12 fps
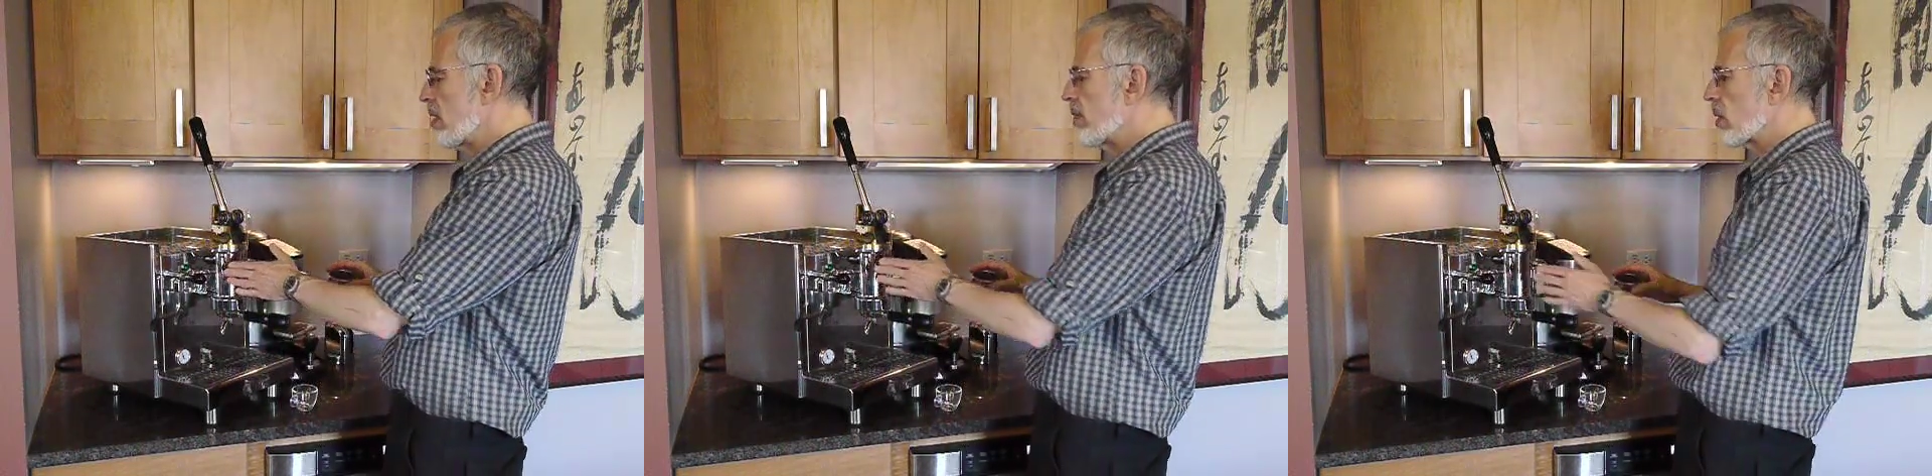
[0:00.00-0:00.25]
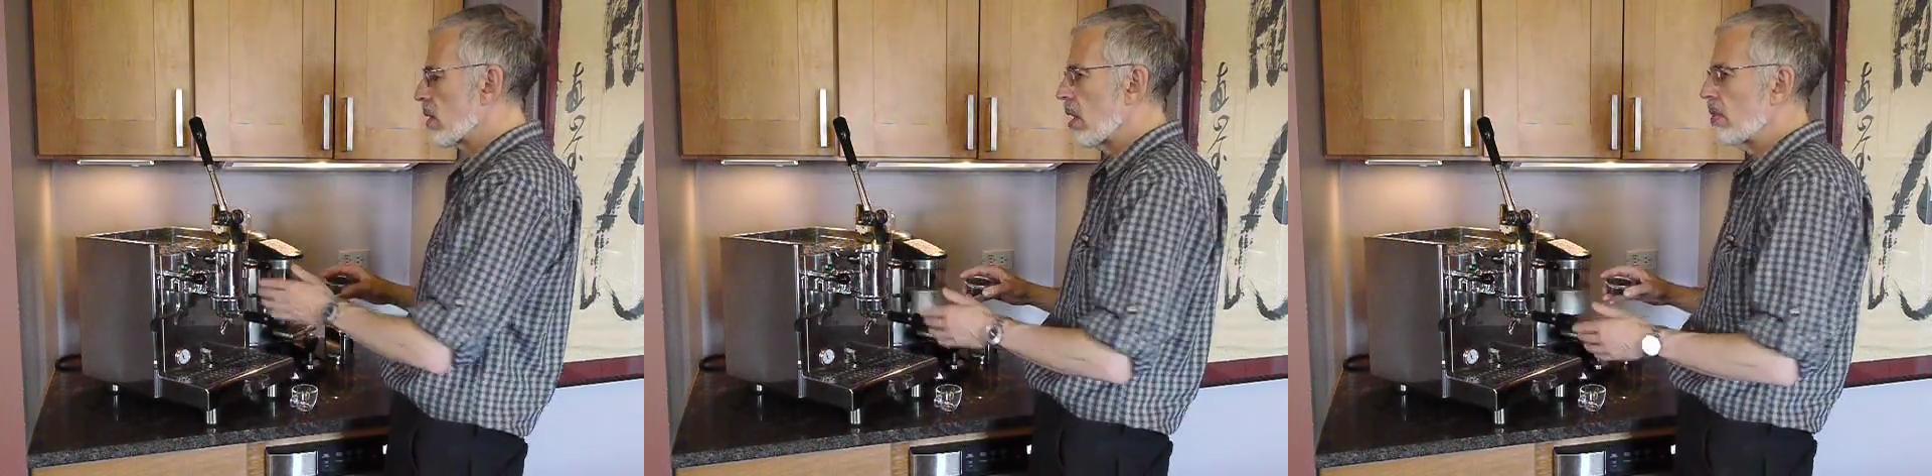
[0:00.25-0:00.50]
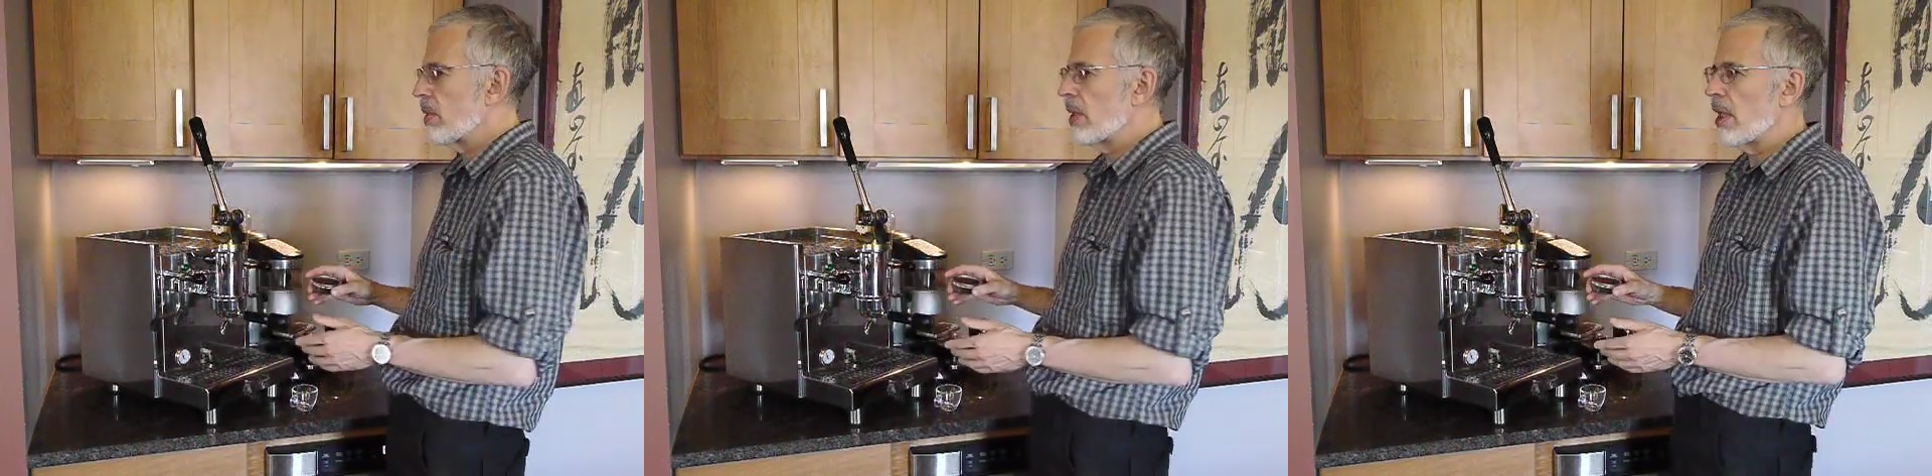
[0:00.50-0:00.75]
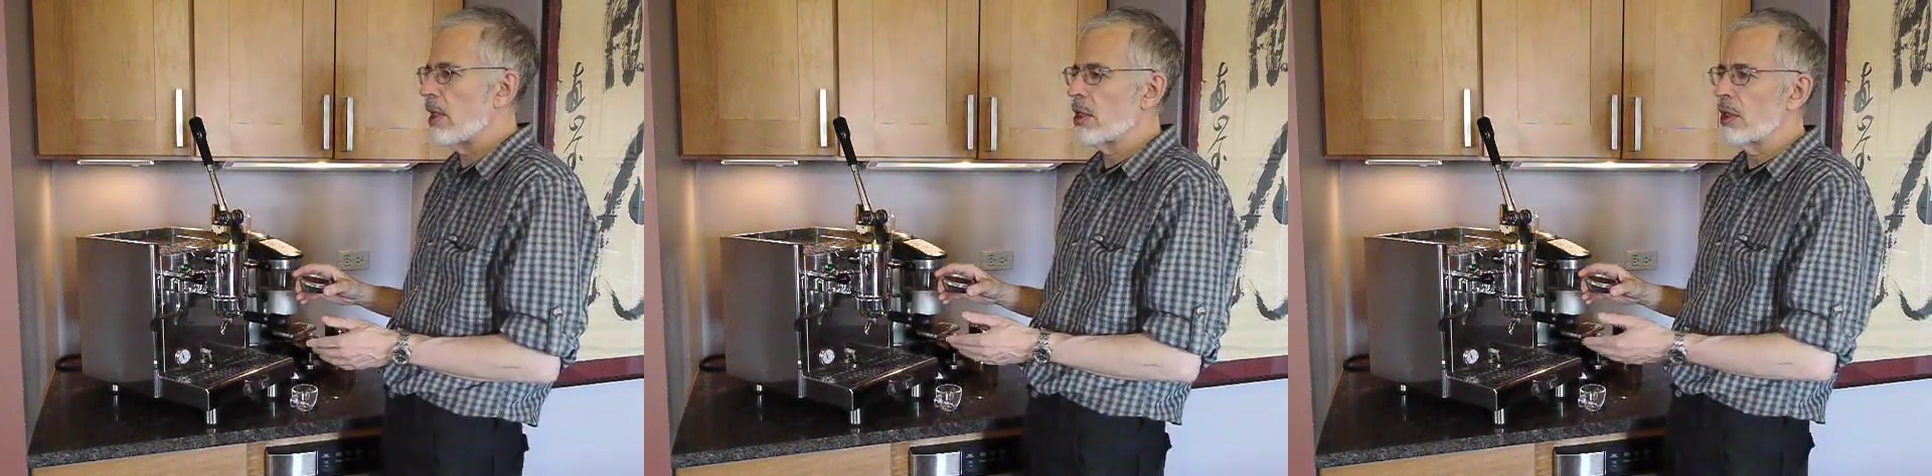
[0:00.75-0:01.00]
lever
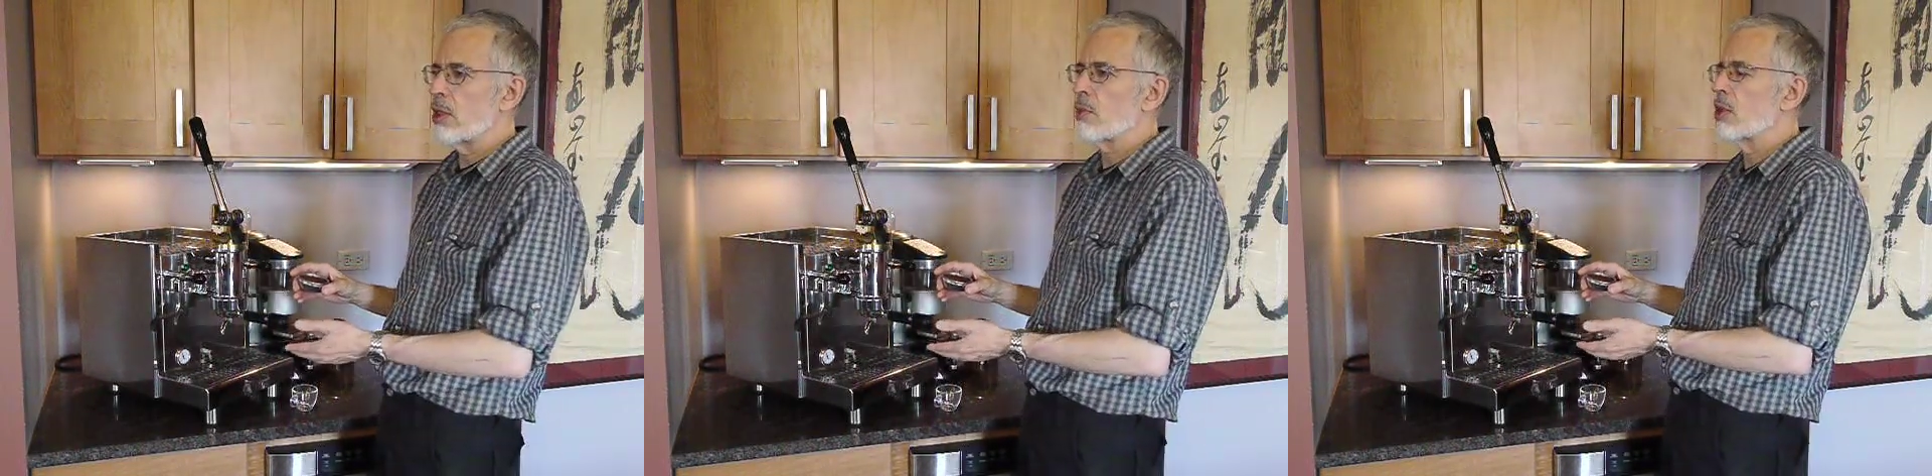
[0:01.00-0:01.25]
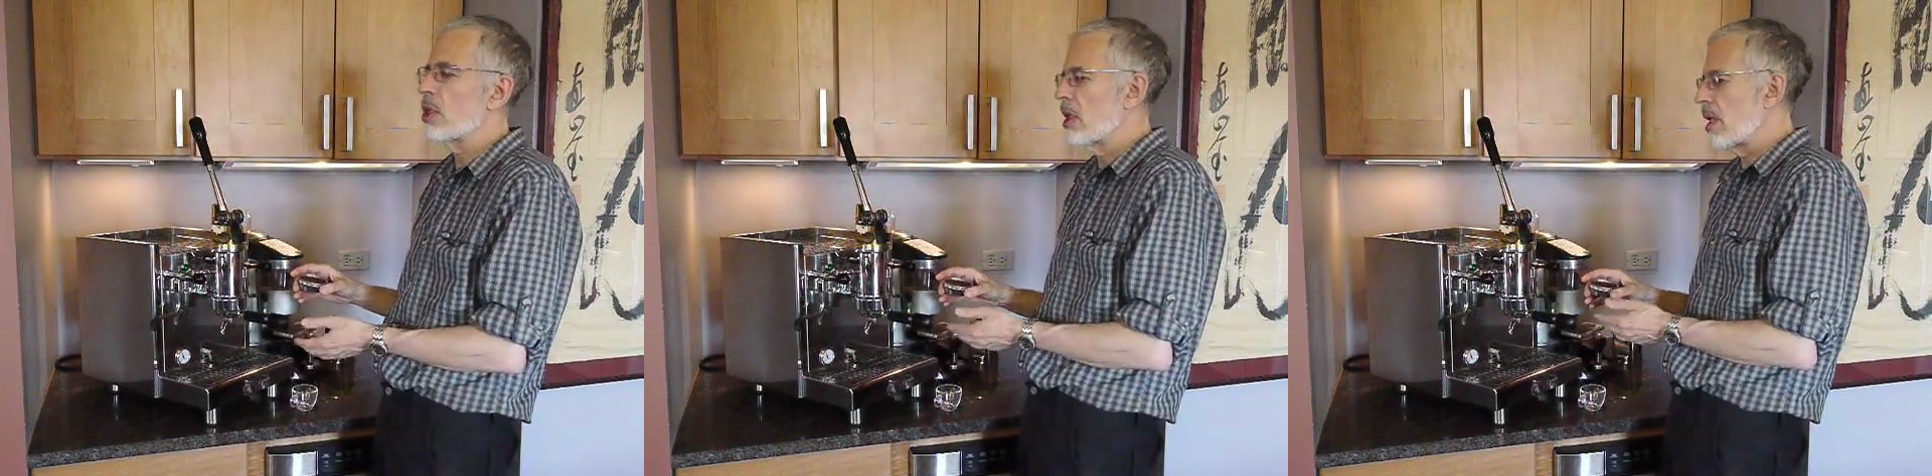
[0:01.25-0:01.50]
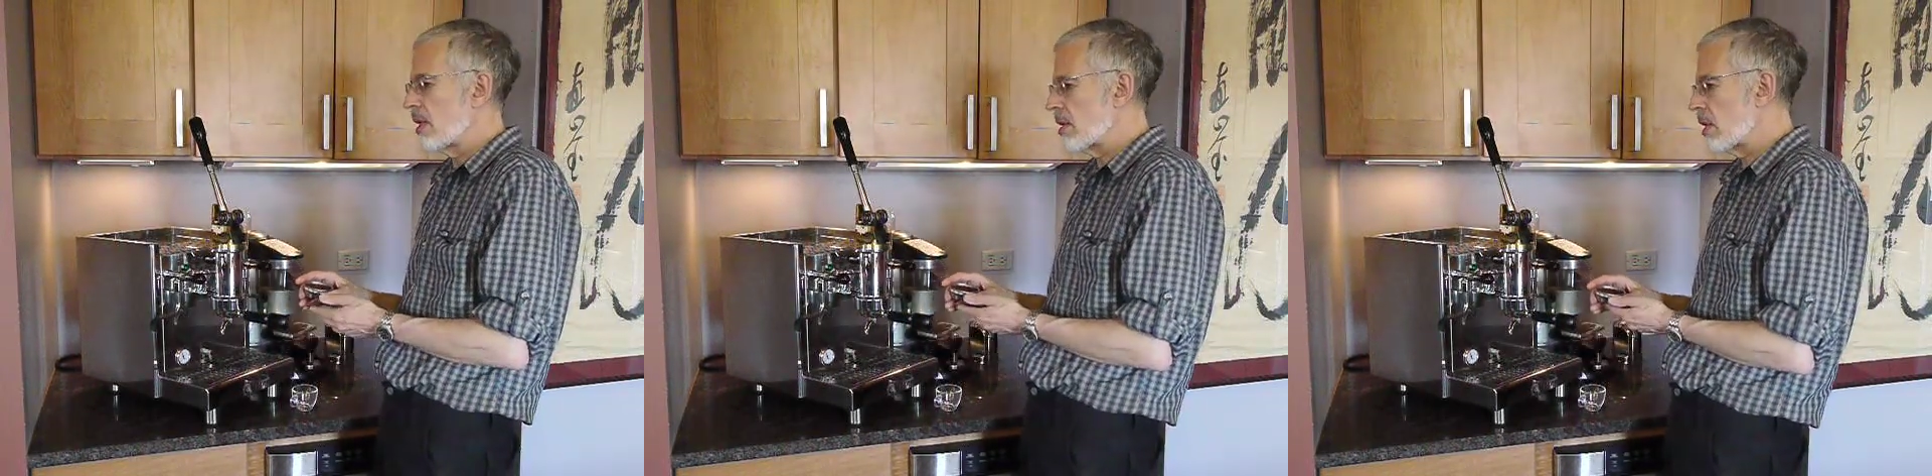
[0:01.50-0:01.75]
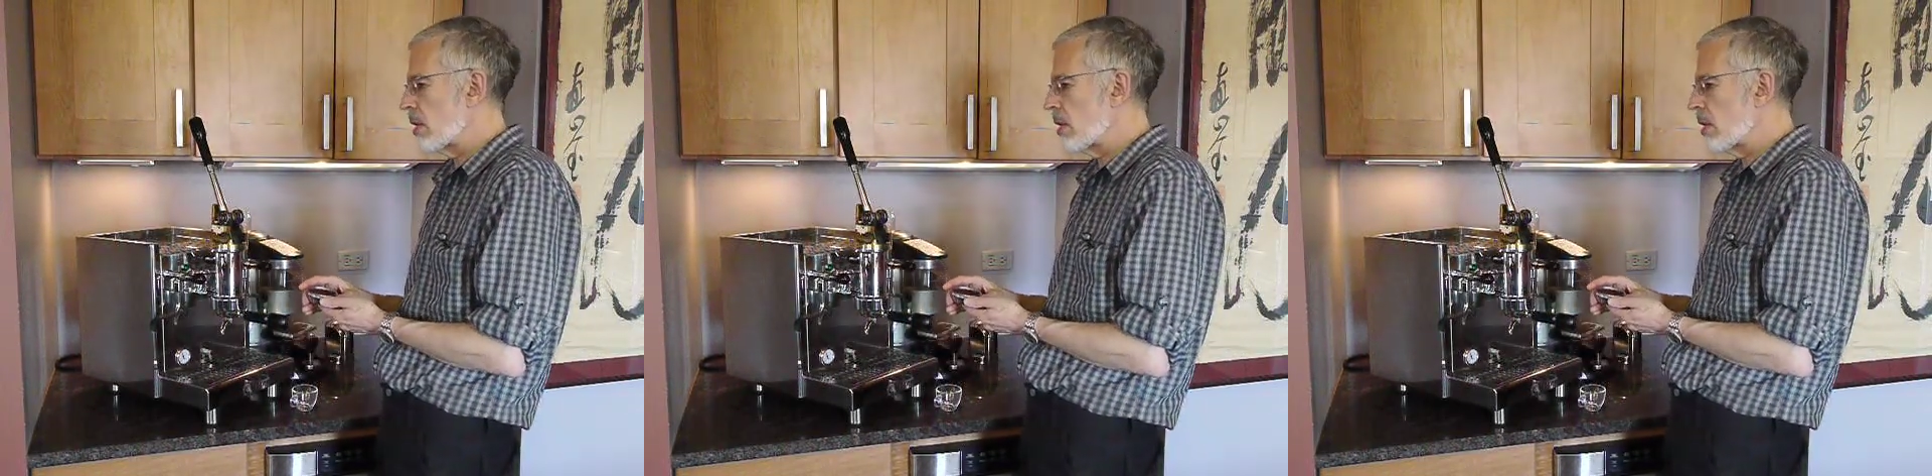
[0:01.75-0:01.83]
combination, this machine has